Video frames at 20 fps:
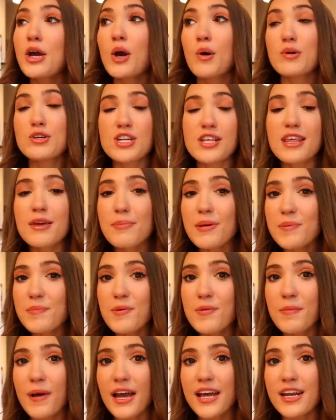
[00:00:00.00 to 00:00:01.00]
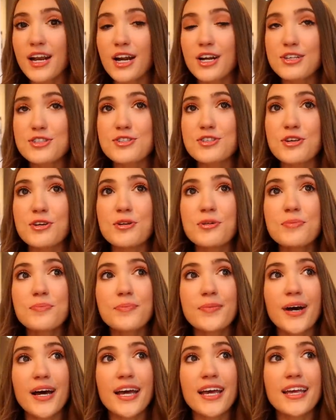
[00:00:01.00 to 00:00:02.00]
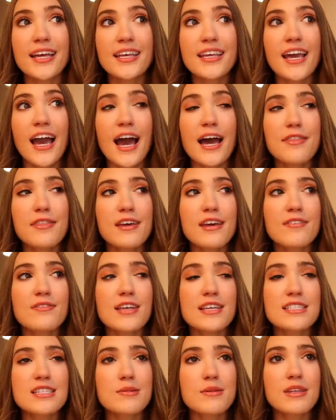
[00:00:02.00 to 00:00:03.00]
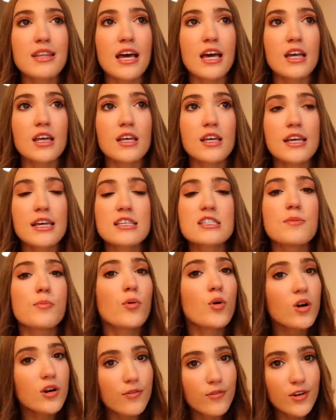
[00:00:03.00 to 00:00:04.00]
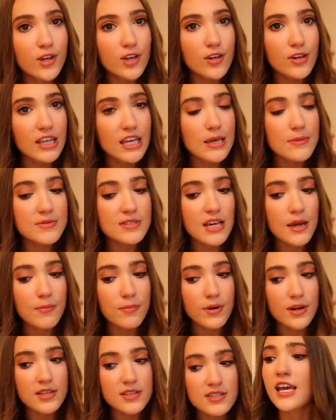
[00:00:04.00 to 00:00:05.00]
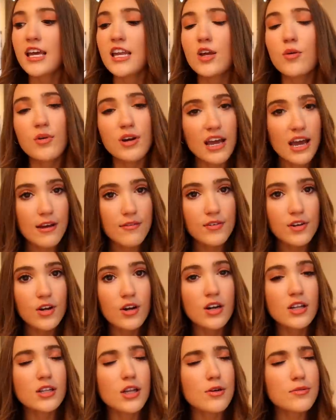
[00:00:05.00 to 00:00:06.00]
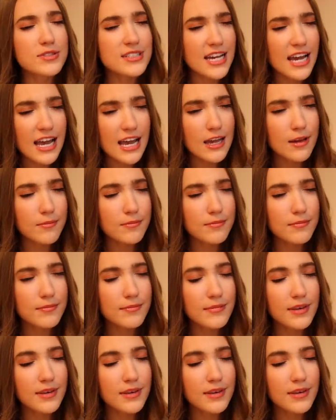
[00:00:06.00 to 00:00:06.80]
which I think people might not assume, but yeah, I think if that's something that is important for you to keep separate and you wanna have your alone time,